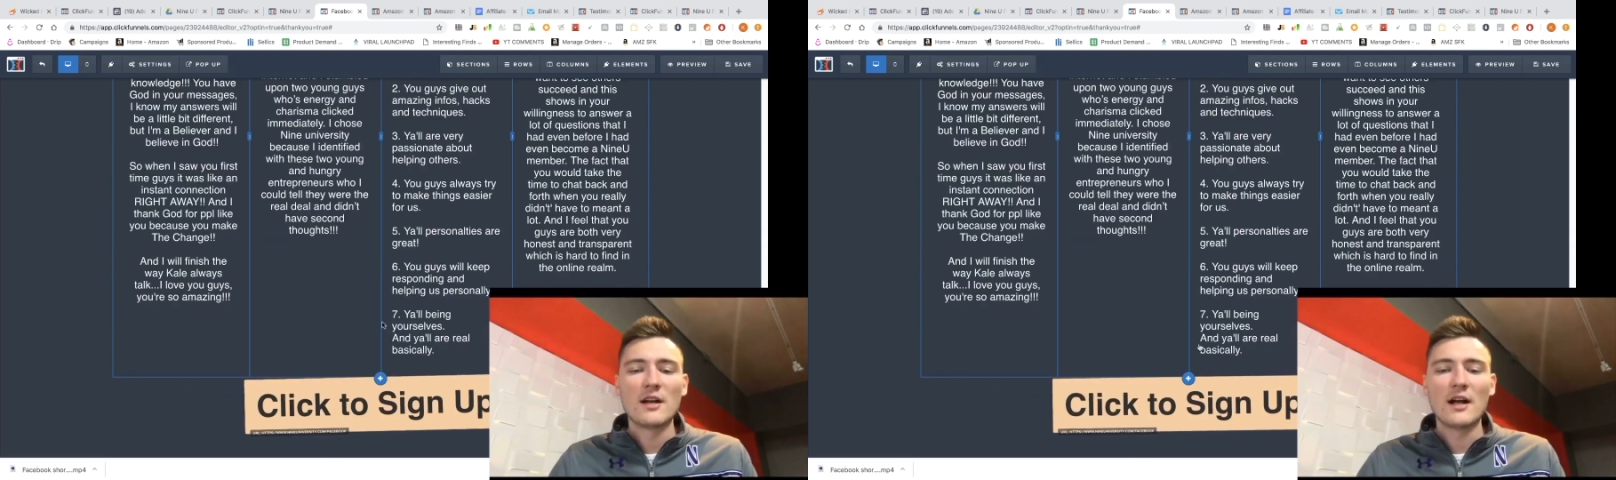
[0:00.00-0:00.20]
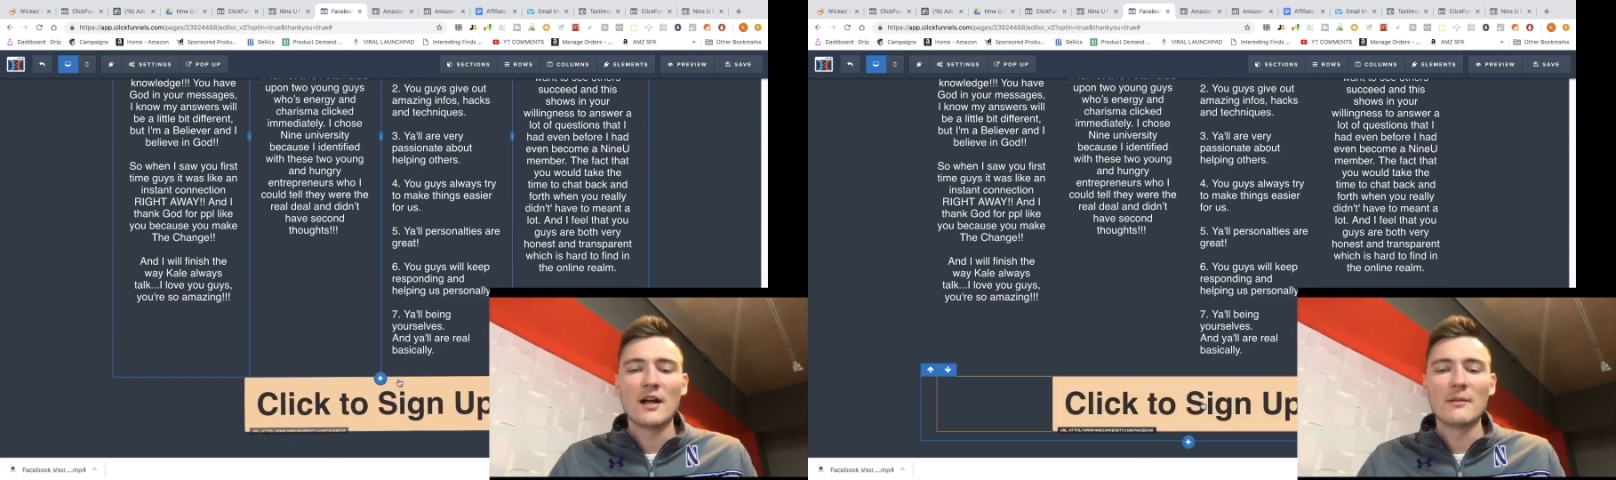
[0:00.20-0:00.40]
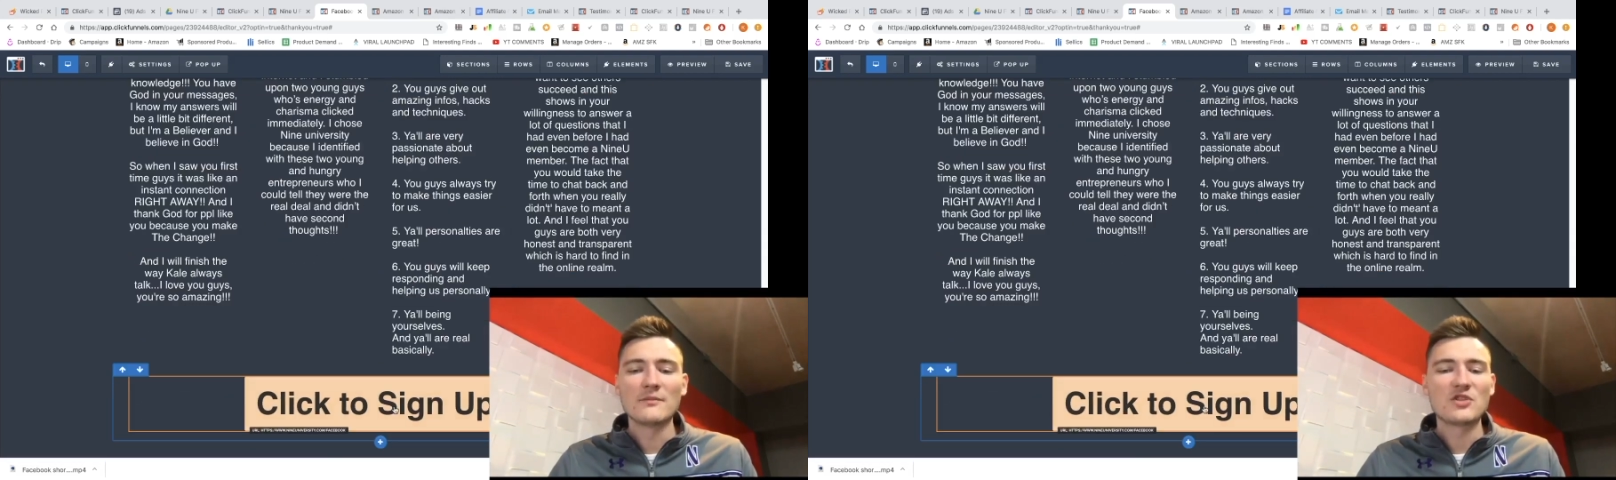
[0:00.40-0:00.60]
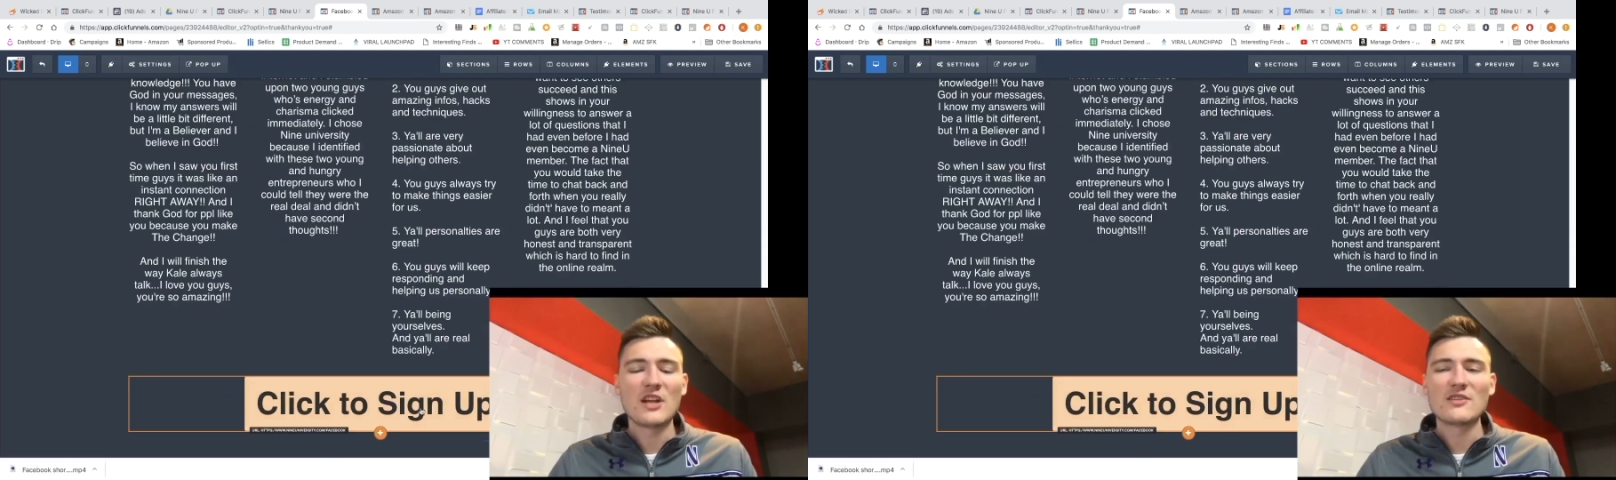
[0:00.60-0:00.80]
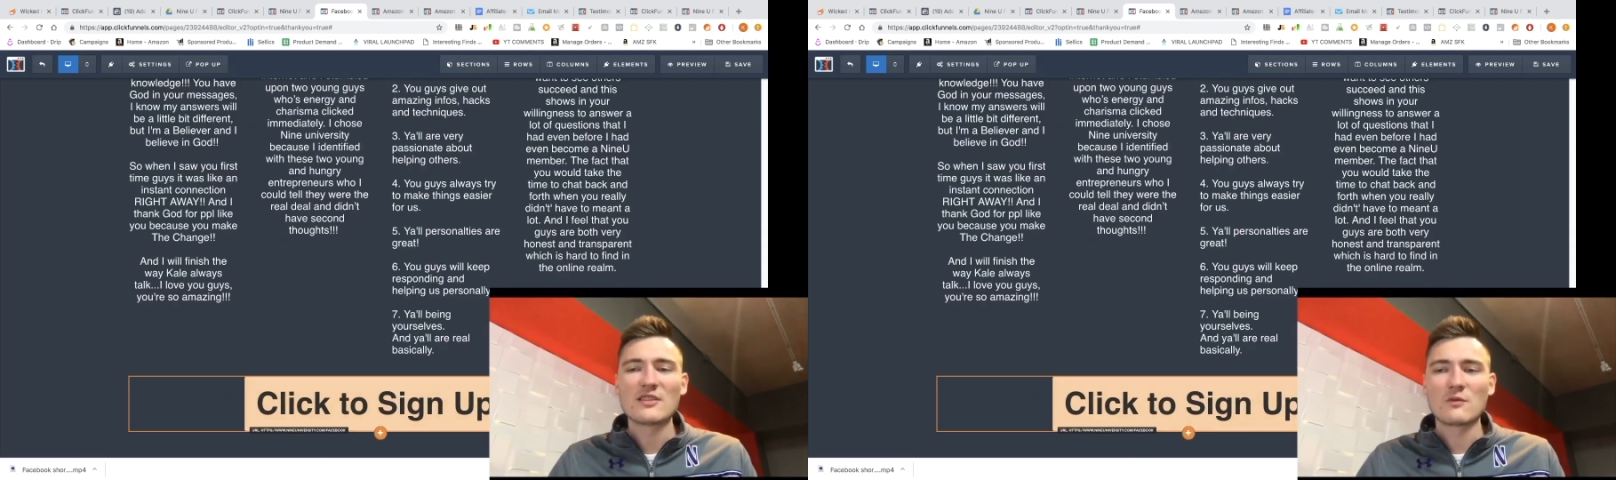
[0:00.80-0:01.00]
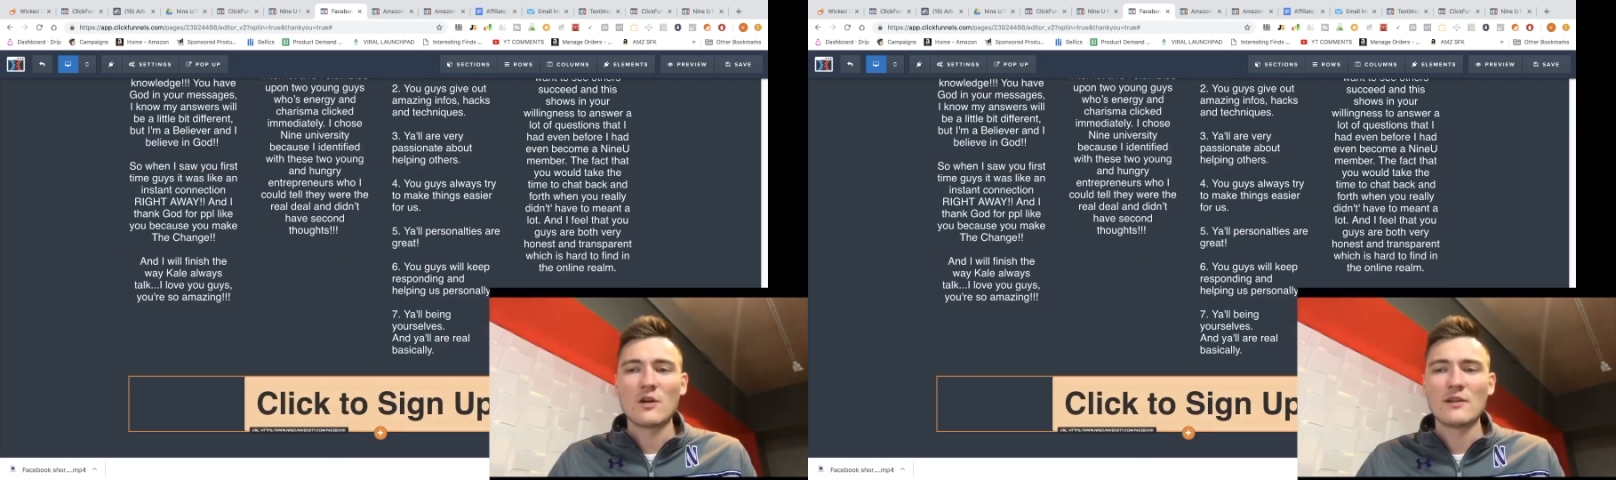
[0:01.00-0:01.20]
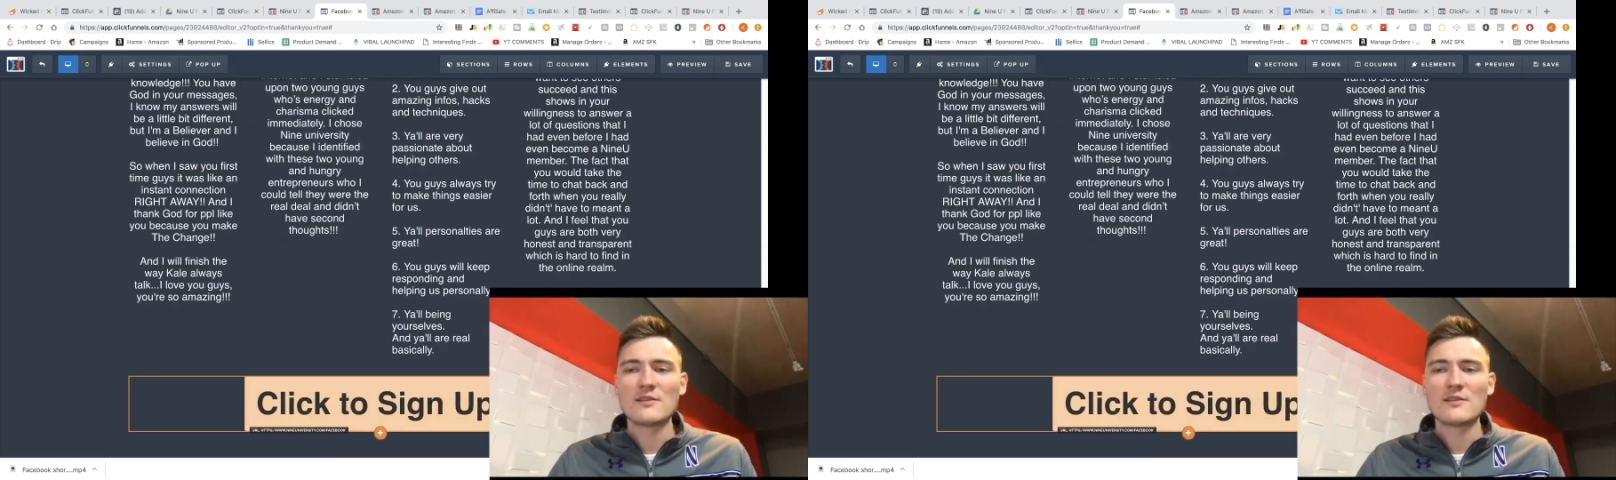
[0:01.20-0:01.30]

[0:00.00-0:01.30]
um, change this one